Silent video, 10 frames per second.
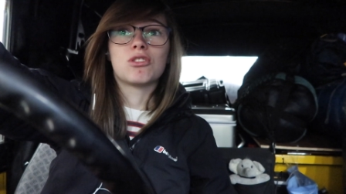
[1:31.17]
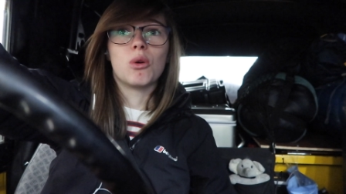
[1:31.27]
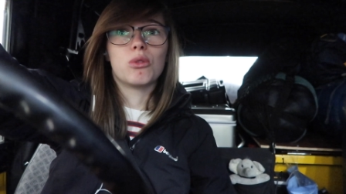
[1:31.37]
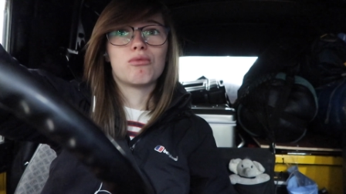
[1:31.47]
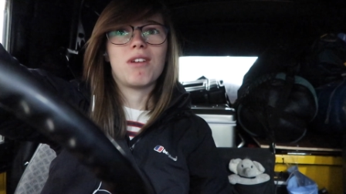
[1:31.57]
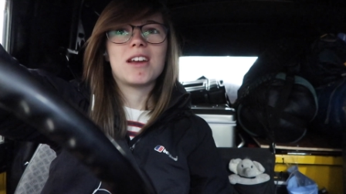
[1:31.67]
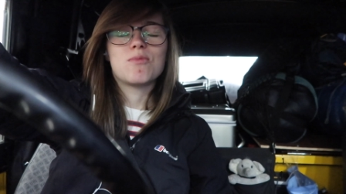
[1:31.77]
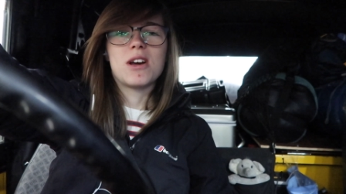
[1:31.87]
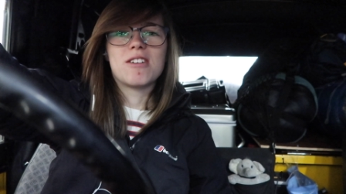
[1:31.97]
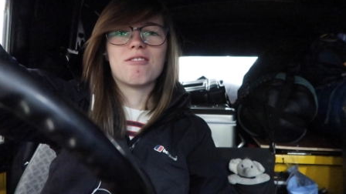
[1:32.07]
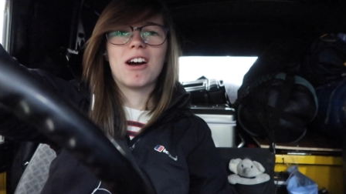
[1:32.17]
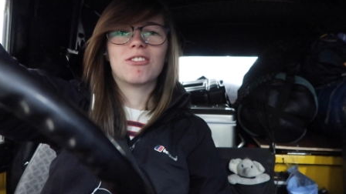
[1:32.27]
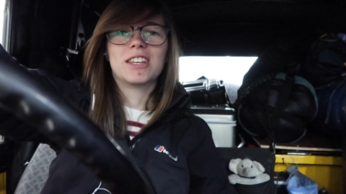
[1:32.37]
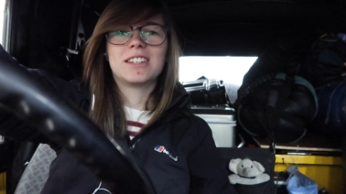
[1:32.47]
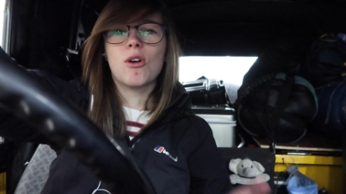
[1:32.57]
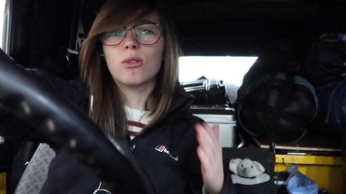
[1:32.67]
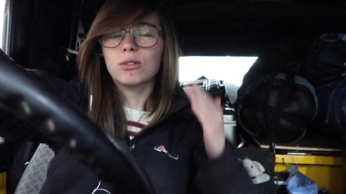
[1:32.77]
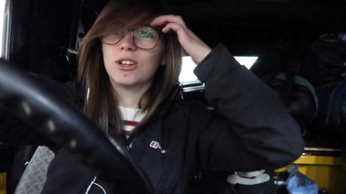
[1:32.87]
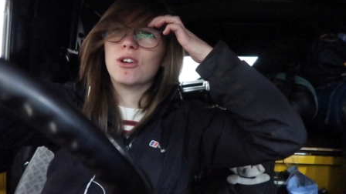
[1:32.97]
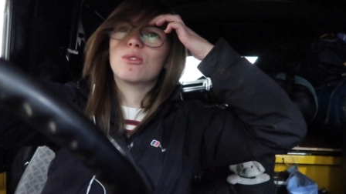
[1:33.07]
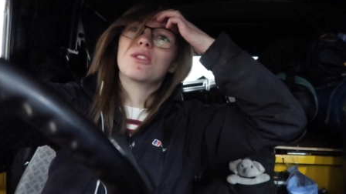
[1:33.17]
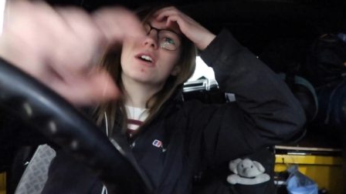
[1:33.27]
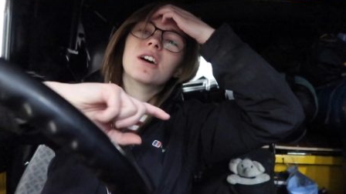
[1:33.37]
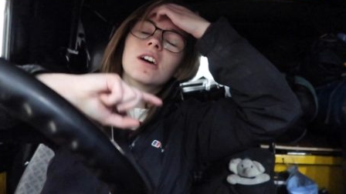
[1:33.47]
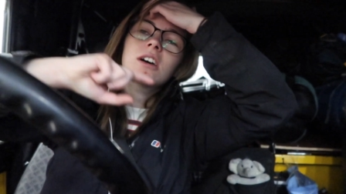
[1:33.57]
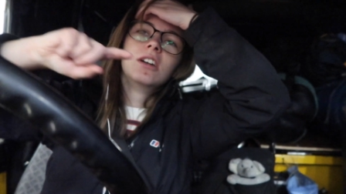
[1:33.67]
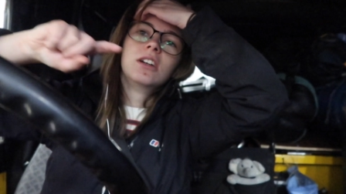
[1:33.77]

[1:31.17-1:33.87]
go the right way around it. No, go the